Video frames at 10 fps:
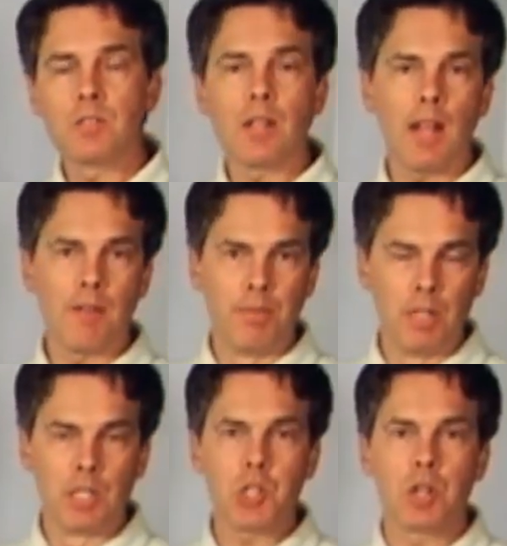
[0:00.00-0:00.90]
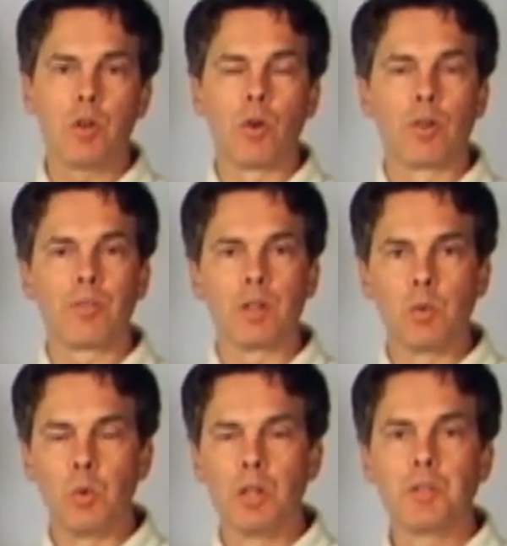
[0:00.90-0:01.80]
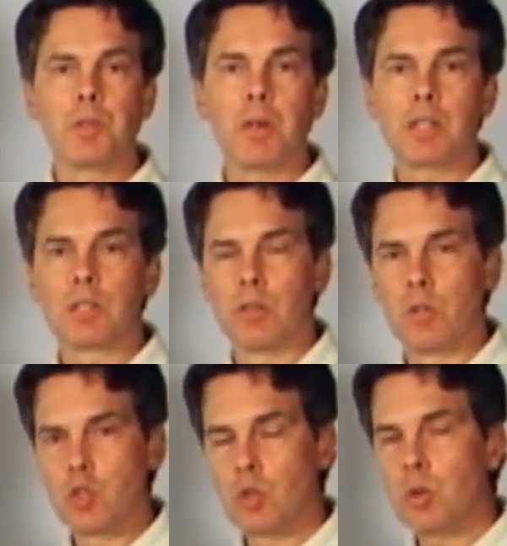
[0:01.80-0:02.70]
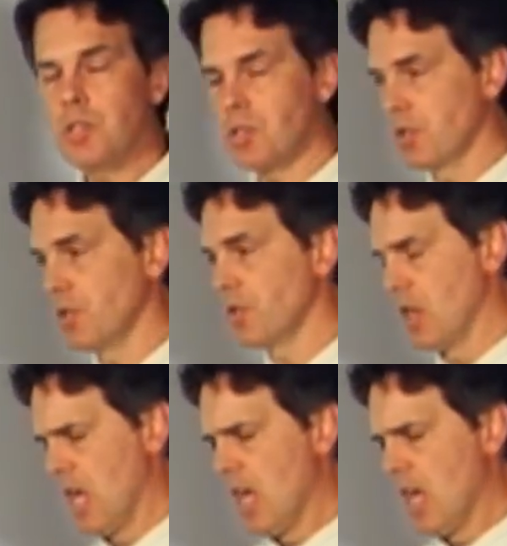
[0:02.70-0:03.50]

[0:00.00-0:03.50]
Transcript: that have volition or free will to make their own choices.